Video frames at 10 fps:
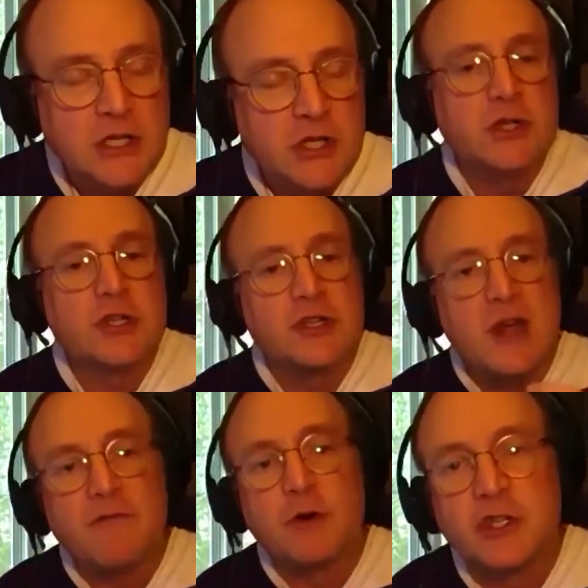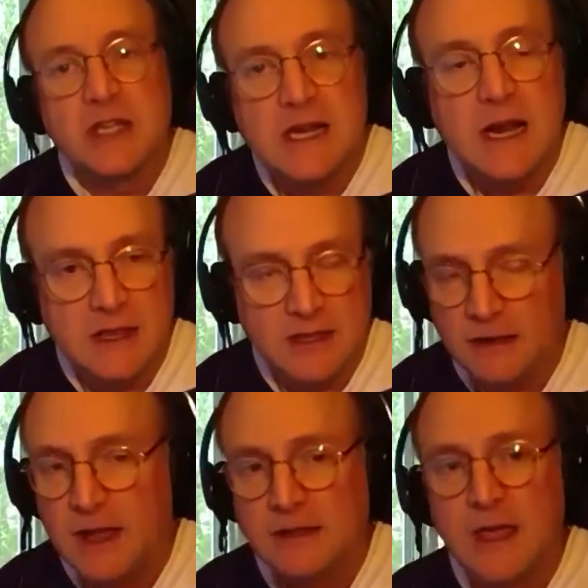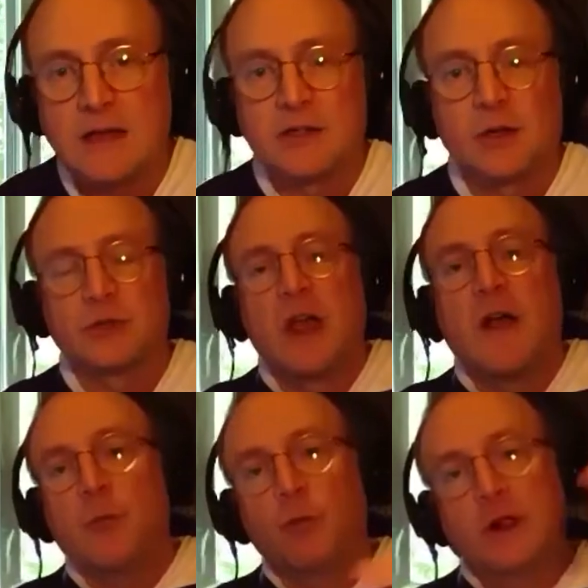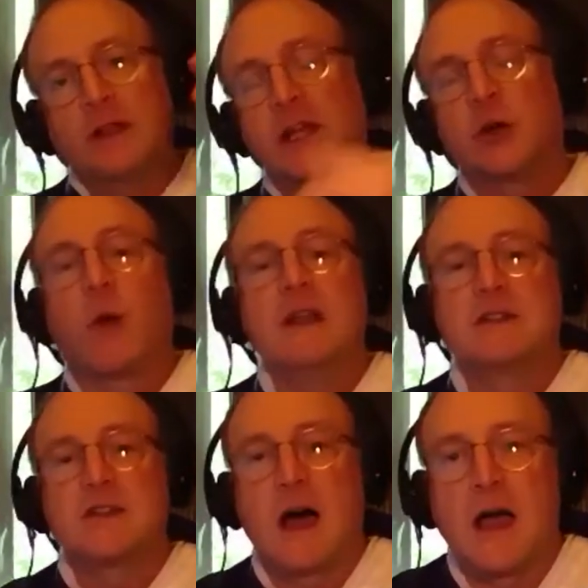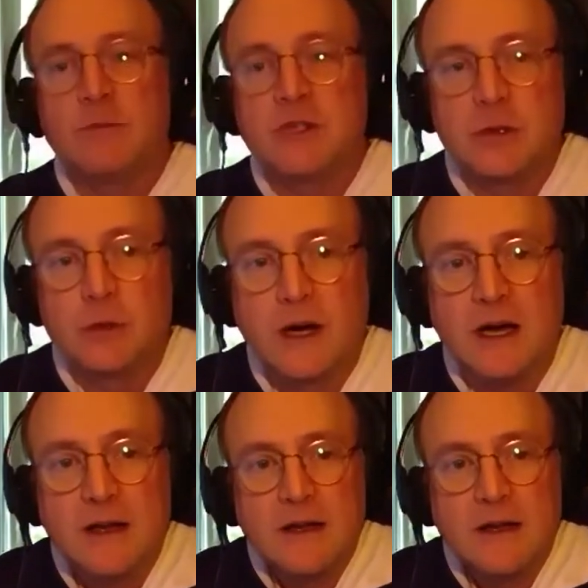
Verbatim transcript: you've just never seen anything like that. So it was really a great time to